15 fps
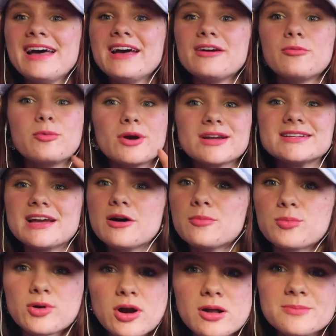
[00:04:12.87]
worked out
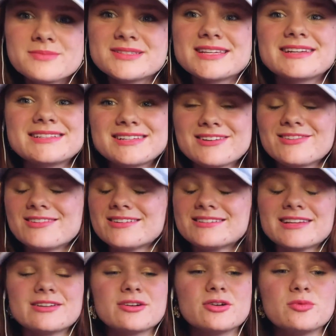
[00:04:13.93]
problems, etc.,
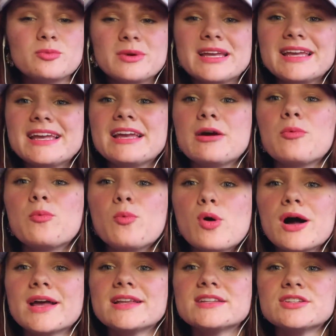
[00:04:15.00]
etc. We
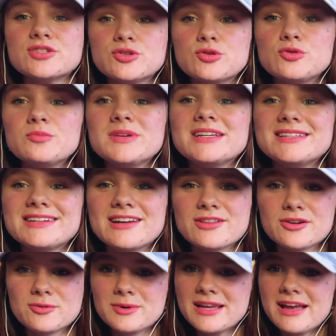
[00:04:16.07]
want to be
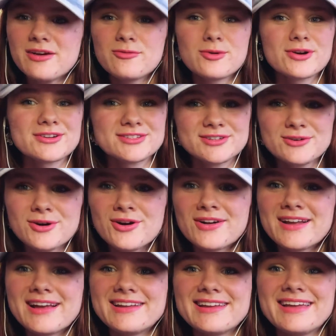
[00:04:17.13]
together. We have worked so hard
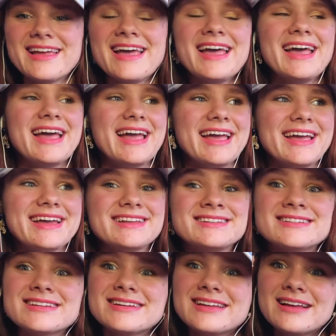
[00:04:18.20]
at it. And
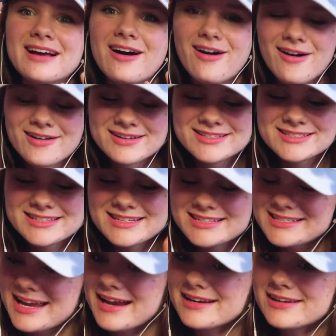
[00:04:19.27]
honestly,
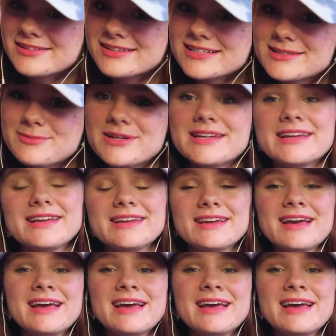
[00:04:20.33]
technically speaking,